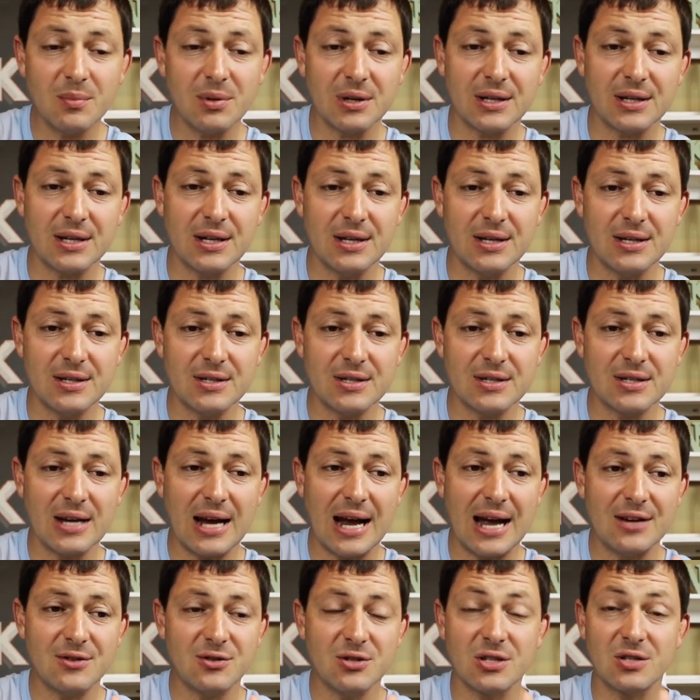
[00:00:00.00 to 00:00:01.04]
because
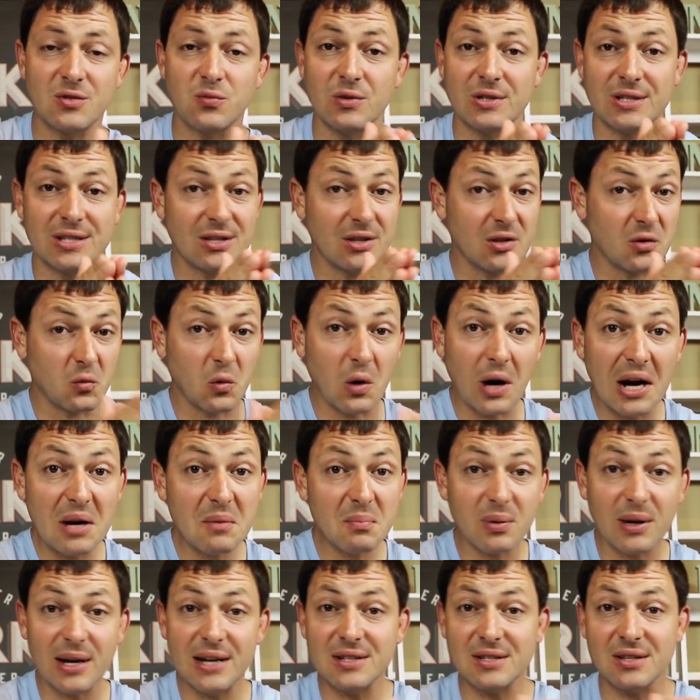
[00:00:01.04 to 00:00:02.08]
I just was in the
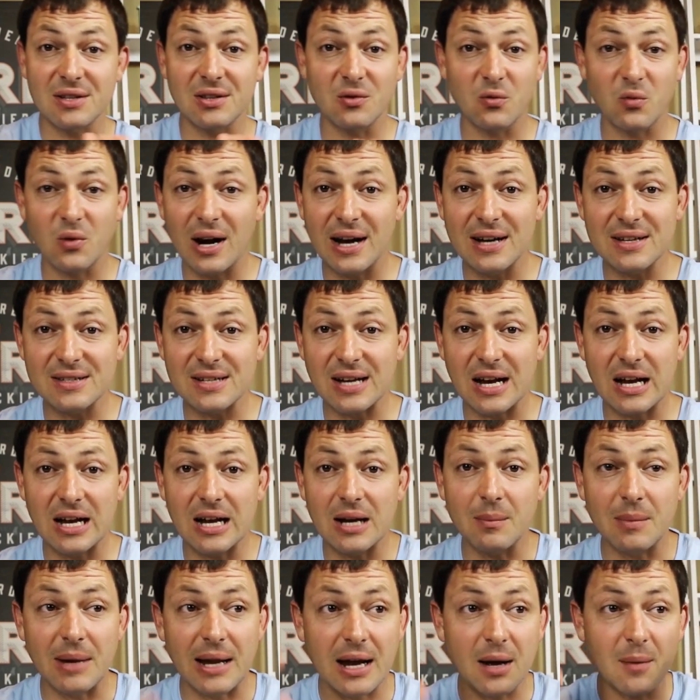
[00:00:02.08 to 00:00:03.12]
right place at the right
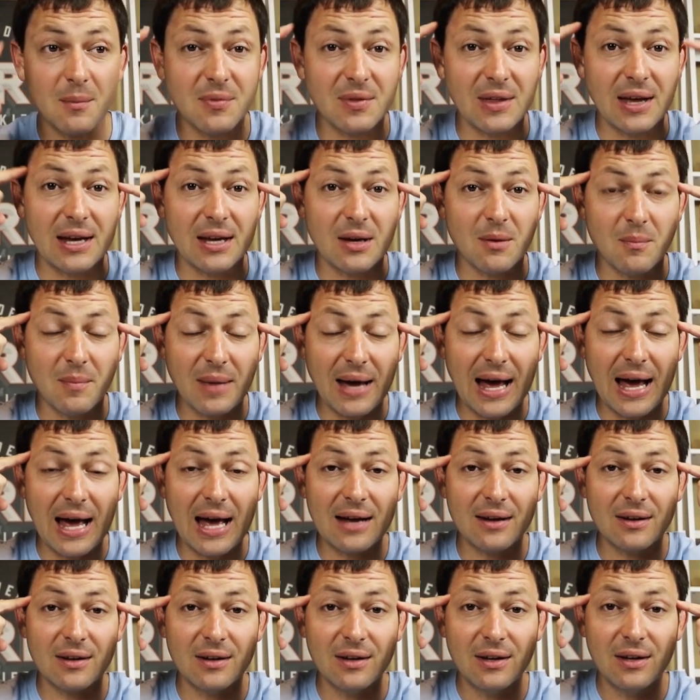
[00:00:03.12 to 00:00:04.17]
time. Now I'm thinking
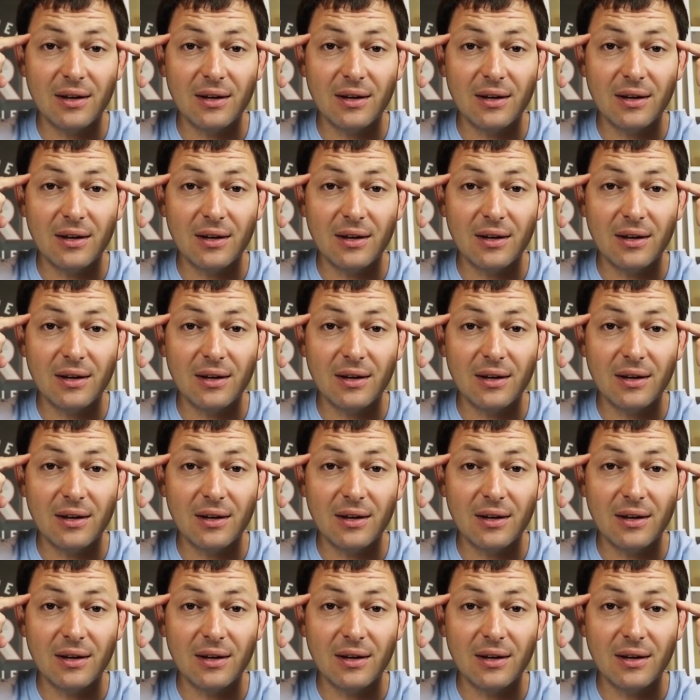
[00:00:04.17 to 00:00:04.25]
back.